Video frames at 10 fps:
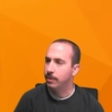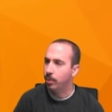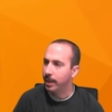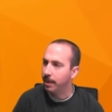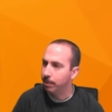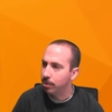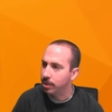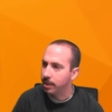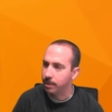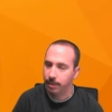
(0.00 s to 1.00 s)
do I get
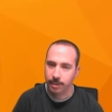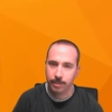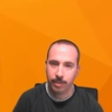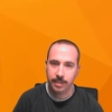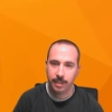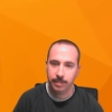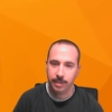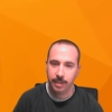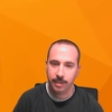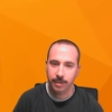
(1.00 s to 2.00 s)
boosted experience points? I'm
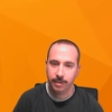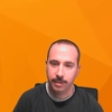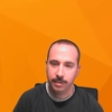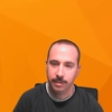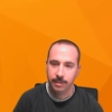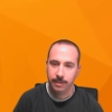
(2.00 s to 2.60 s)
kind of curious.